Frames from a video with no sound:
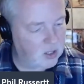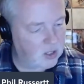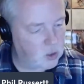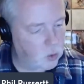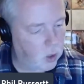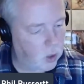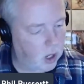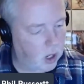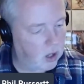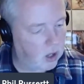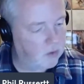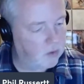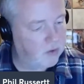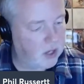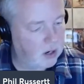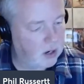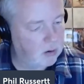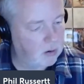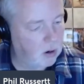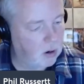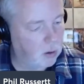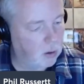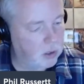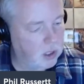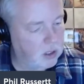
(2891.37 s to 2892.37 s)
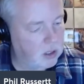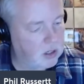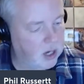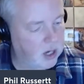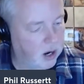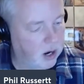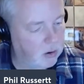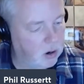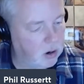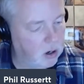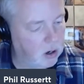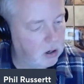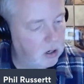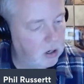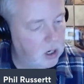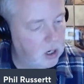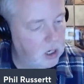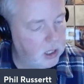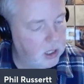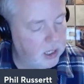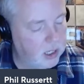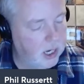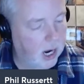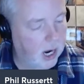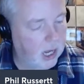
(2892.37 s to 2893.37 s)
12, Hero and the Terror.
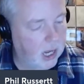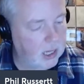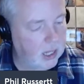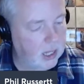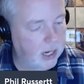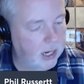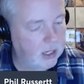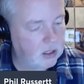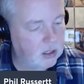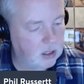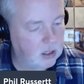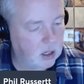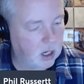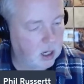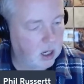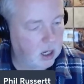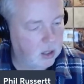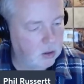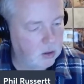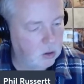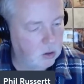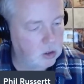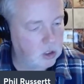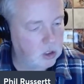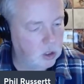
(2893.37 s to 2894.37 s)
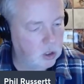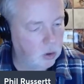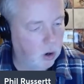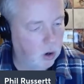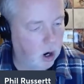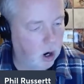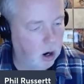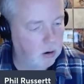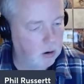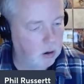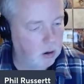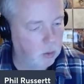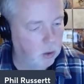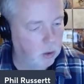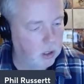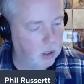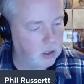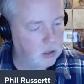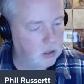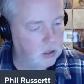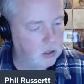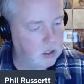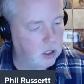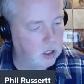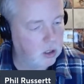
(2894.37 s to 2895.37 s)
Yeah, I liked those 2 horror
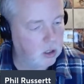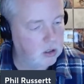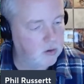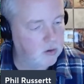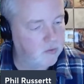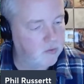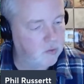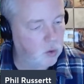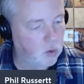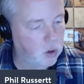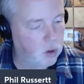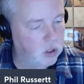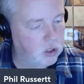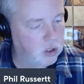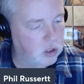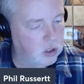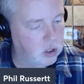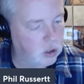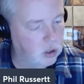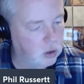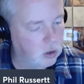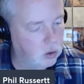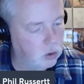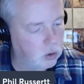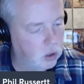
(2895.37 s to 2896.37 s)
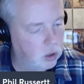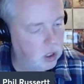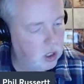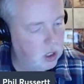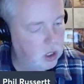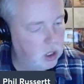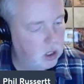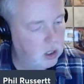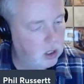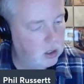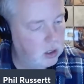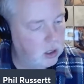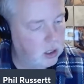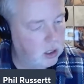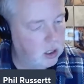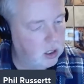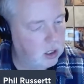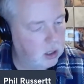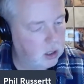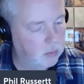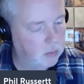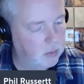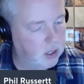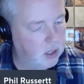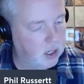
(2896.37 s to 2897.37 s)
ones. Delta Force 2, The
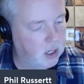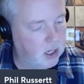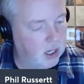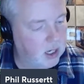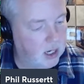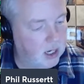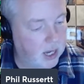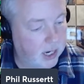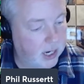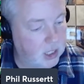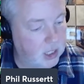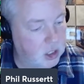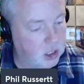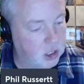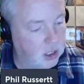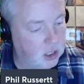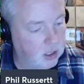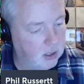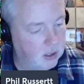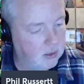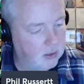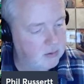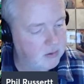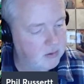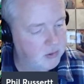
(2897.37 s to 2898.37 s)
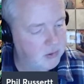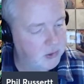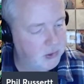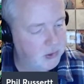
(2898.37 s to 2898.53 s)
Colombian Connection,